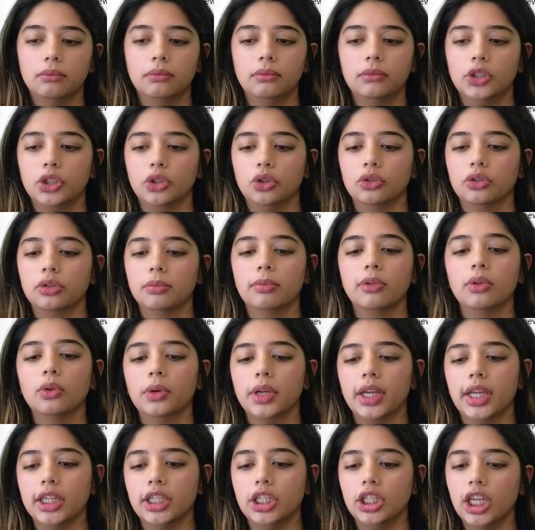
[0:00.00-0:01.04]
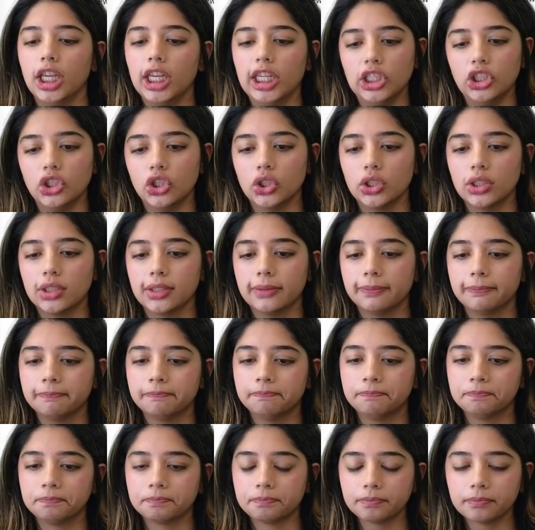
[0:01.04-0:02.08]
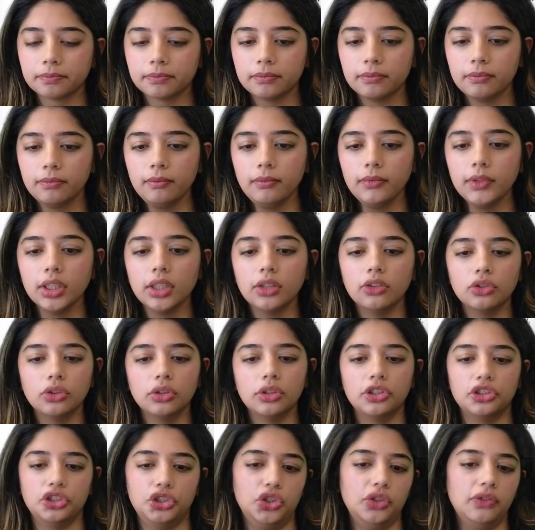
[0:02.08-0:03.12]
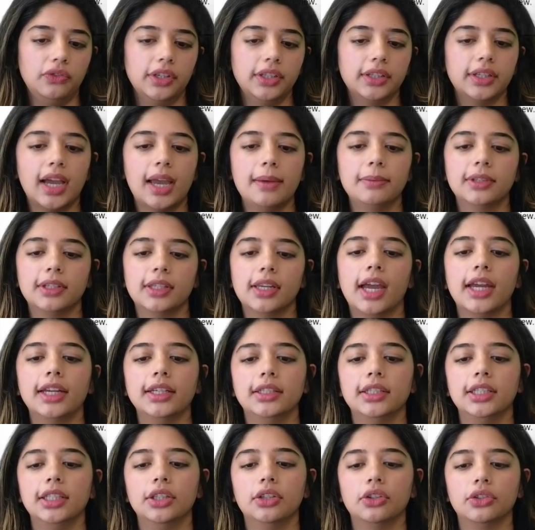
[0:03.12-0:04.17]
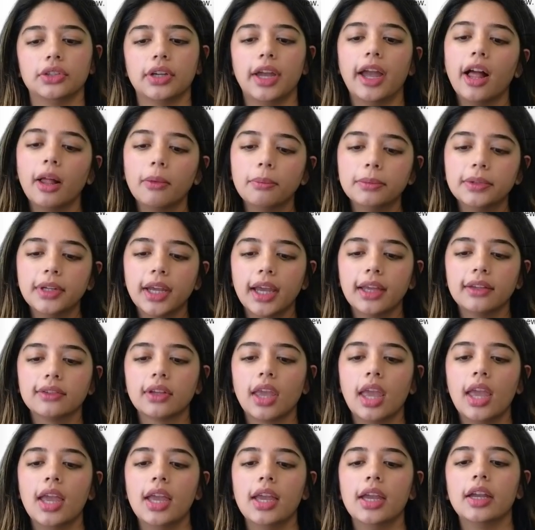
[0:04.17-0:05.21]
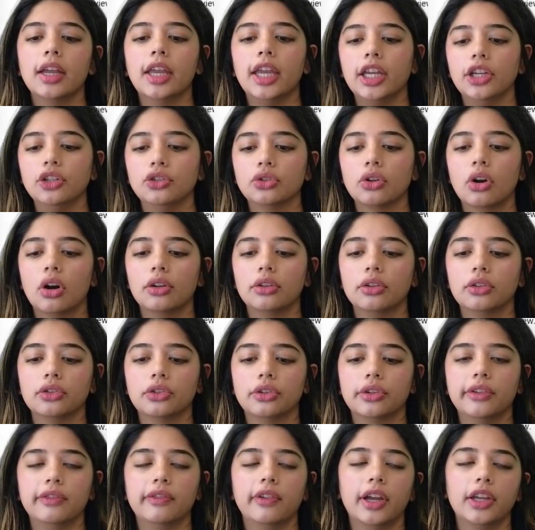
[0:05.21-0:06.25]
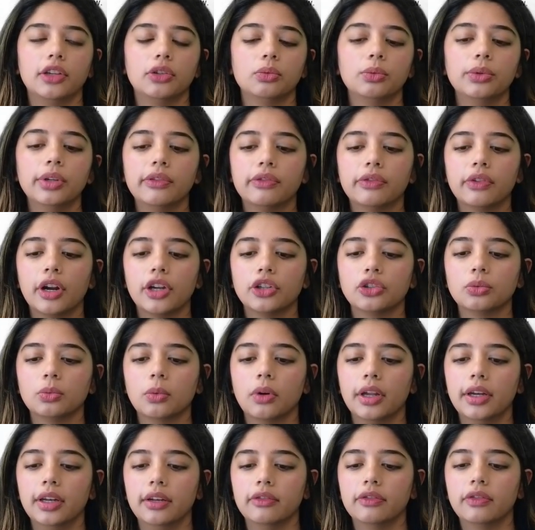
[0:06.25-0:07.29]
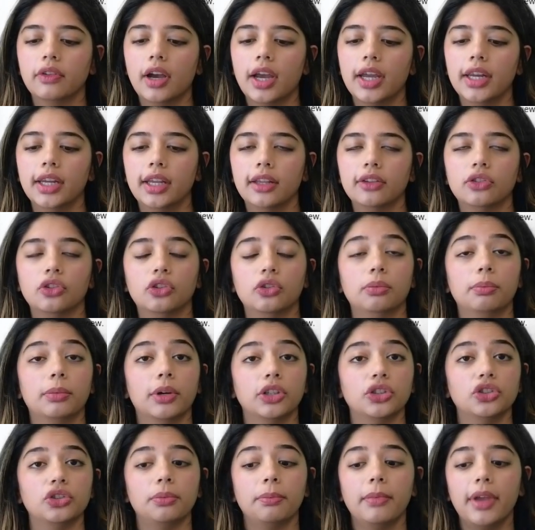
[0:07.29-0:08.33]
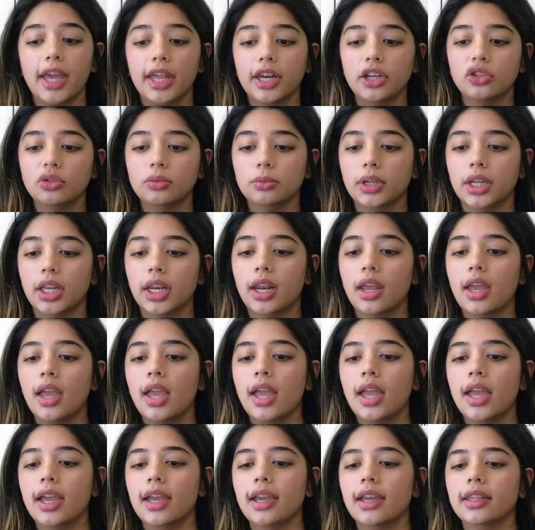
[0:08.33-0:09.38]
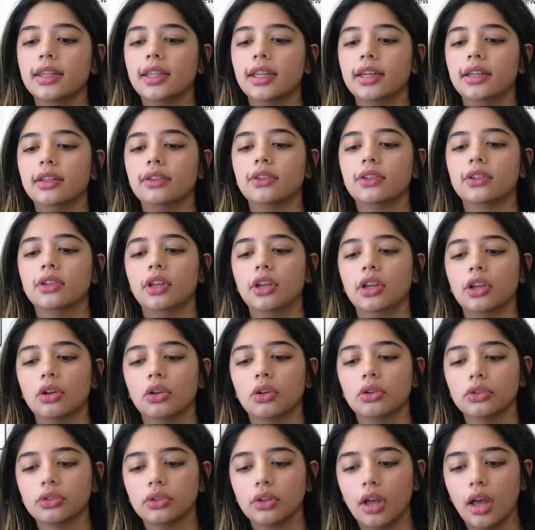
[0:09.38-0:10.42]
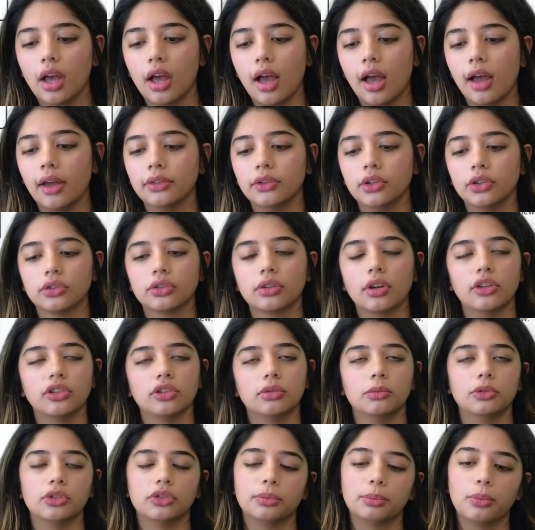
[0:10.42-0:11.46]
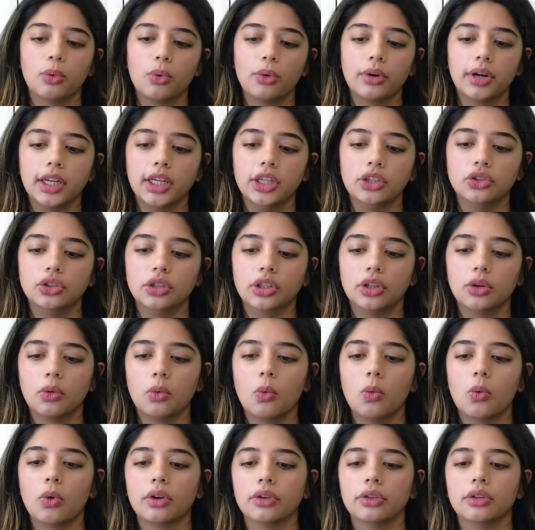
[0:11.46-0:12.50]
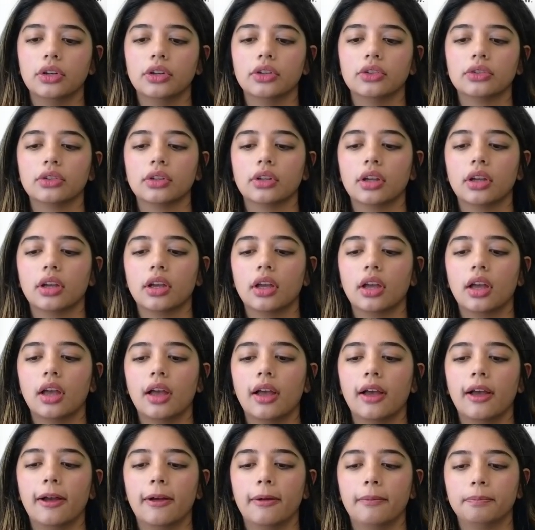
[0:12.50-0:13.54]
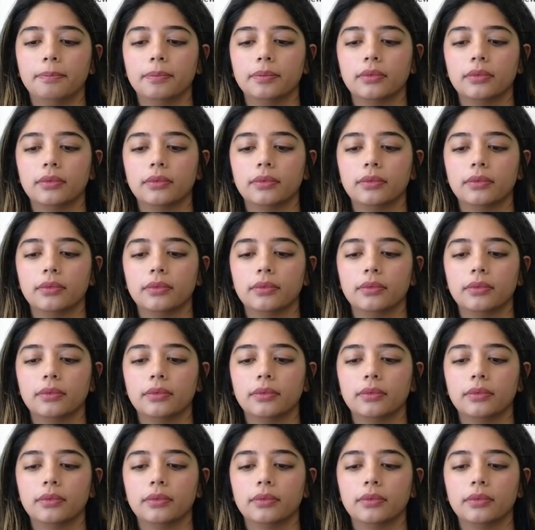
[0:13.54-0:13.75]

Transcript: deploy any agents. So there's different types in IT. There's a help desk, HR, there's a device refresh one. In finance, there's budget management. And then in sales, there's customer support agent, or there's a,